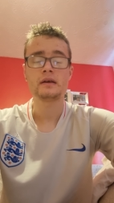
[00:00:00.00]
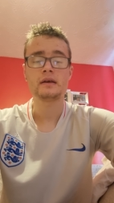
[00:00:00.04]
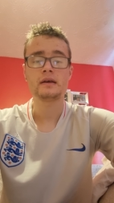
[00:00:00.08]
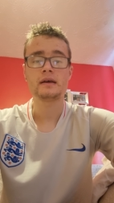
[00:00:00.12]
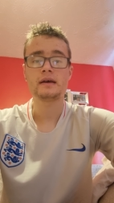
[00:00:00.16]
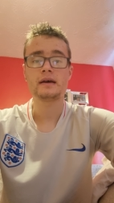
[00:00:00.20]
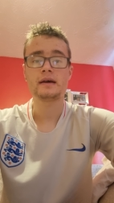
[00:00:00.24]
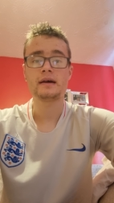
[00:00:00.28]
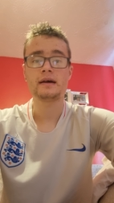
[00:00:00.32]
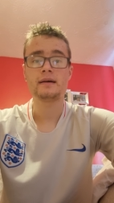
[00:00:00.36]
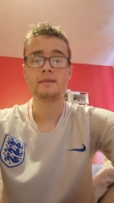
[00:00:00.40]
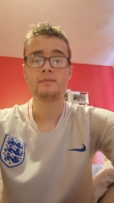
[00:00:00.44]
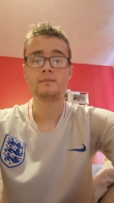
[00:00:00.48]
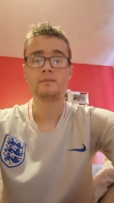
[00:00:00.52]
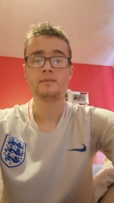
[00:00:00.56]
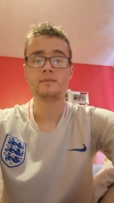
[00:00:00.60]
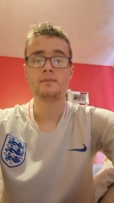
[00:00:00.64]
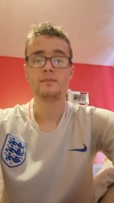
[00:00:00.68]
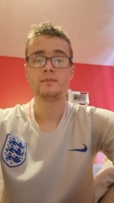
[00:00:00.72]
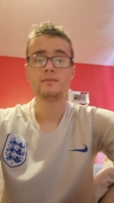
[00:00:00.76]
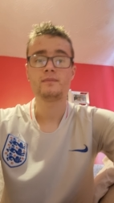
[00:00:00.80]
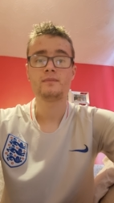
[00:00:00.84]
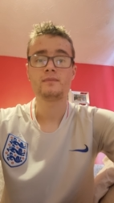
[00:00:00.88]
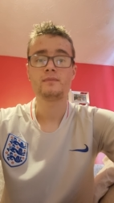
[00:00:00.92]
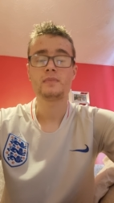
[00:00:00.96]

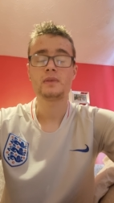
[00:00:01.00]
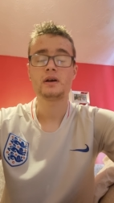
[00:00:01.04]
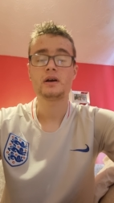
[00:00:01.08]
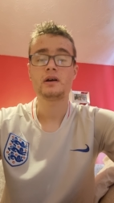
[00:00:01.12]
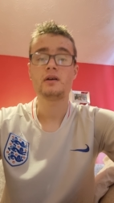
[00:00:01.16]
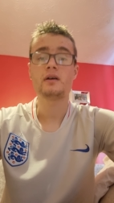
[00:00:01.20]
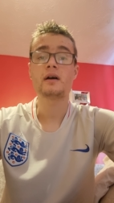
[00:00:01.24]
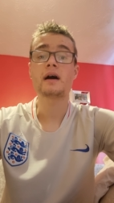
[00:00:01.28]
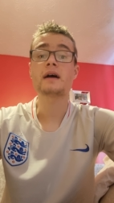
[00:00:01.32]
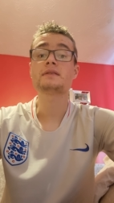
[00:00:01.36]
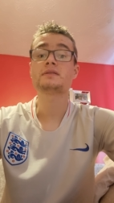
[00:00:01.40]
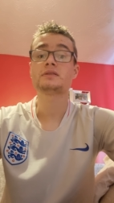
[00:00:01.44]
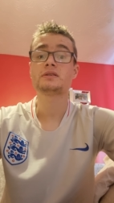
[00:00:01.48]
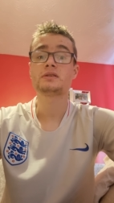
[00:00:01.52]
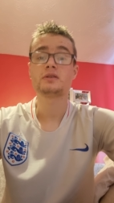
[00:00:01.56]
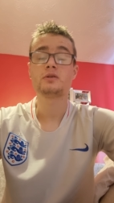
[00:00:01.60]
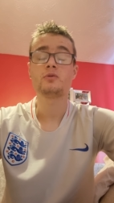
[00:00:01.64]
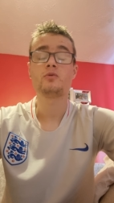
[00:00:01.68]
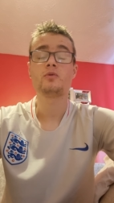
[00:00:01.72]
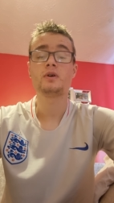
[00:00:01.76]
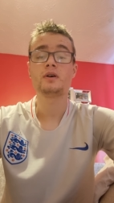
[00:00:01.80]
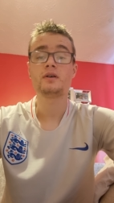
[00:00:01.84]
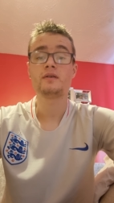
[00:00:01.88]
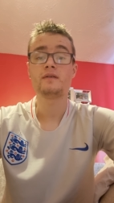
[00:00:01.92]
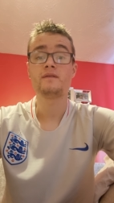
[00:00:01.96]
um, Leicester
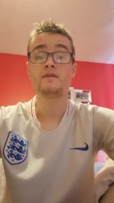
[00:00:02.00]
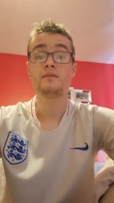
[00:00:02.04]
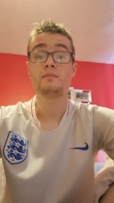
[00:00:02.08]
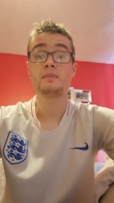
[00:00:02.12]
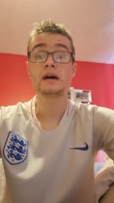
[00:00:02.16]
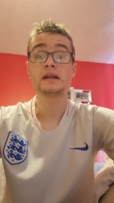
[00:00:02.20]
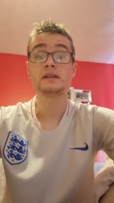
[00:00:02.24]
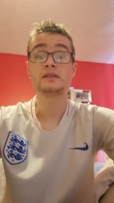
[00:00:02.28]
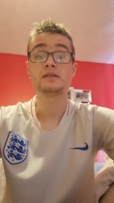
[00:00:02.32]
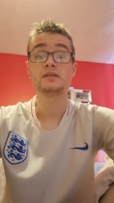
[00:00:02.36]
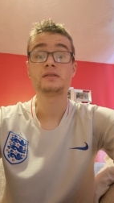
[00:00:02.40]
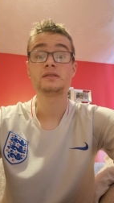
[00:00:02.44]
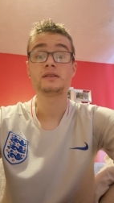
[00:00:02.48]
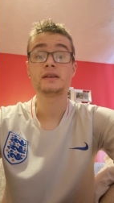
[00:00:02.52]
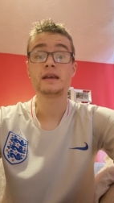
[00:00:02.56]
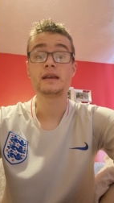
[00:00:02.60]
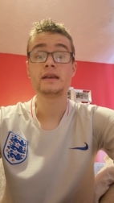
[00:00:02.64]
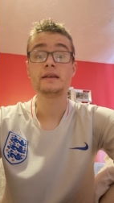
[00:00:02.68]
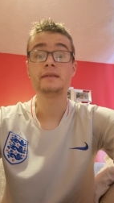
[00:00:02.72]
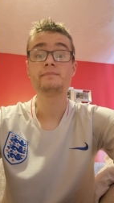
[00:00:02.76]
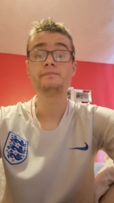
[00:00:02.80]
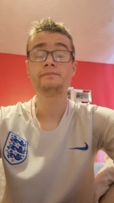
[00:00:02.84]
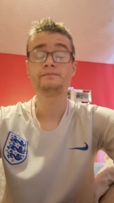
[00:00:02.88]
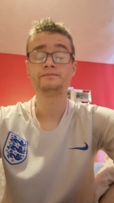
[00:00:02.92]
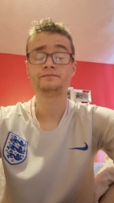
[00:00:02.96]
were the better
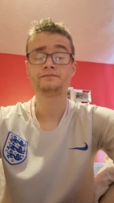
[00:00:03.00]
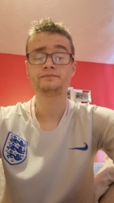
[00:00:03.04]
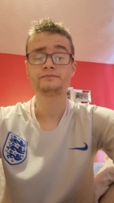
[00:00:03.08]
team.